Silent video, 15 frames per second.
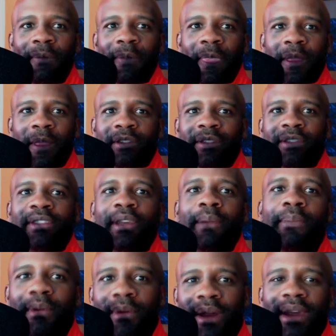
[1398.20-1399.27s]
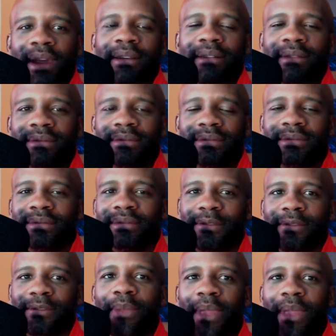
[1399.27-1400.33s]
separate
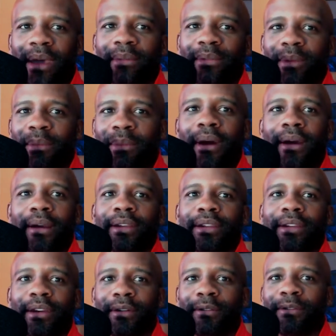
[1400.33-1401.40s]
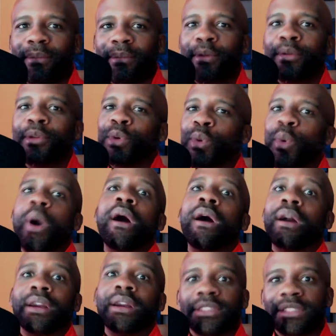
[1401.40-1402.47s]
from them, depart, you know, from who you
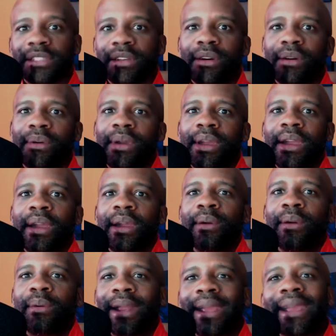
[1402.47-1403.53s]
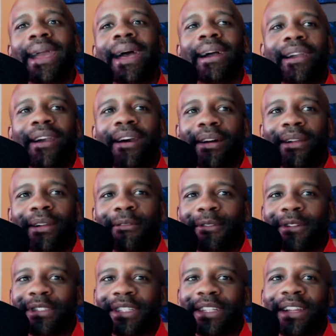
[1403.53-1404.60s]
are. So when he got caught up
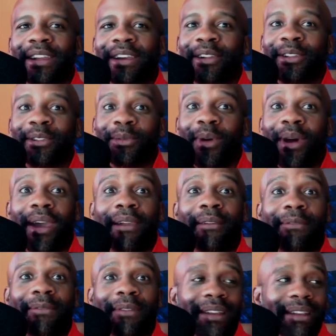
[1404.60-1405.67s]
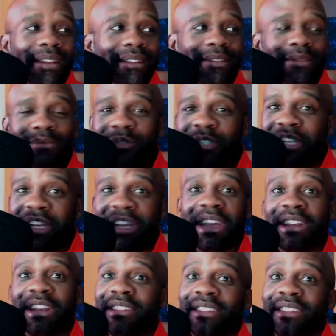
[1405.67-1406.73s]
for cheating on his wife and she
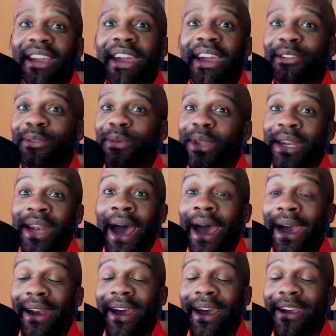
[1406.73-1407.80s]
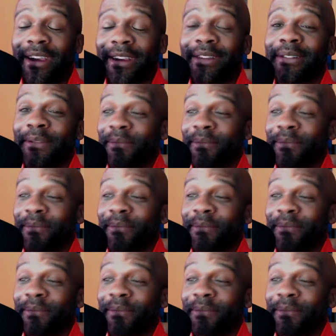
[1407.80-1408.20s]
kicked his ass with a nine iron,